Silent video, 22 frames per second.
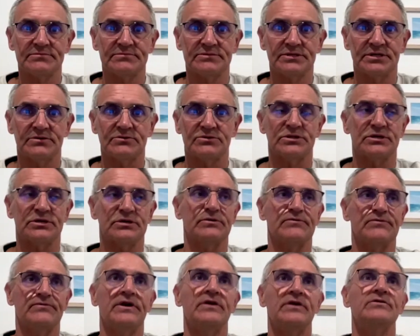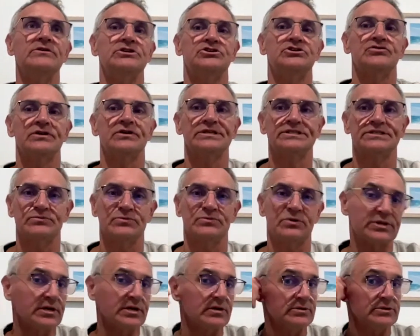They were very stressed at
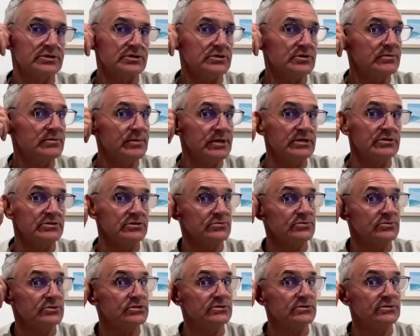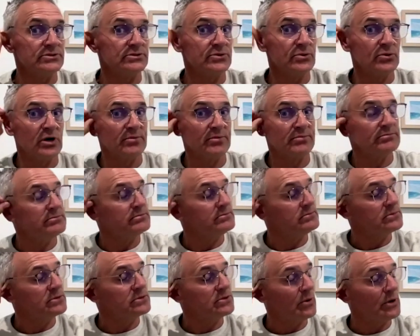what they were doing because it was quite
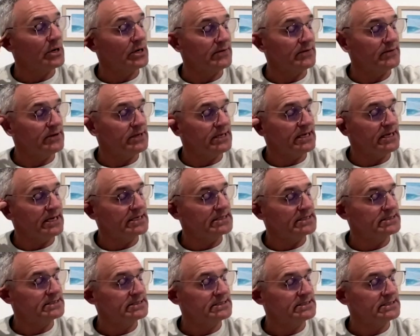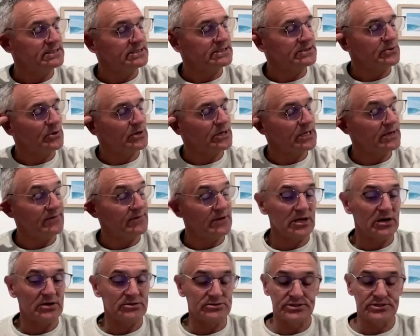heavy. It was quite a heavy
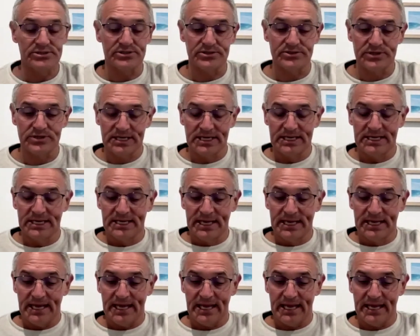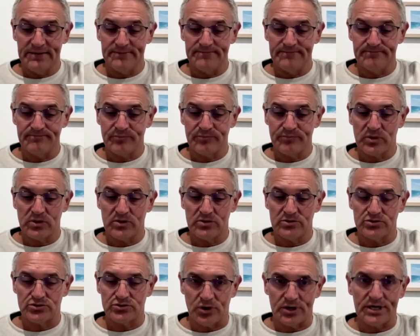load to do, and
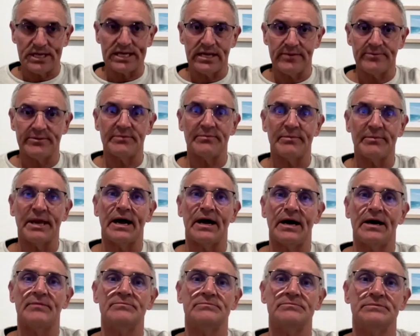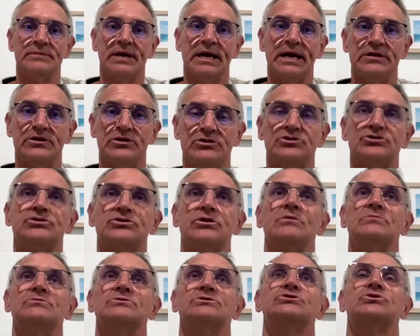trying to keep them calm. And
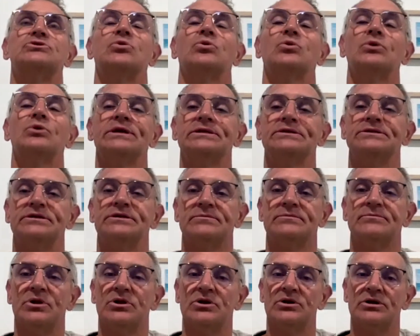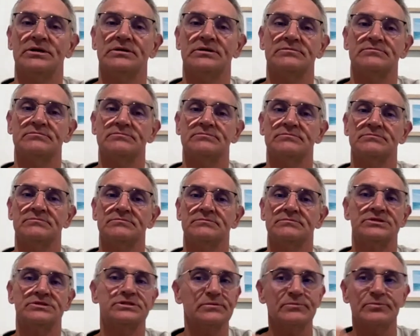I was talking to them like
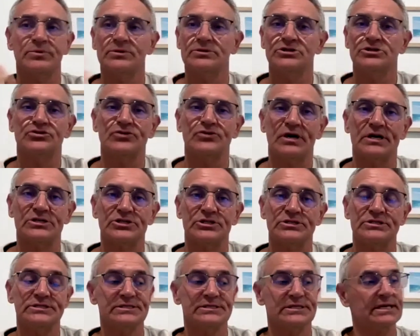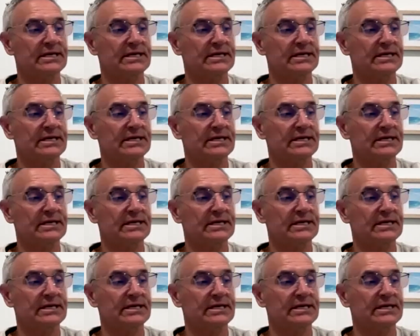simple instructions,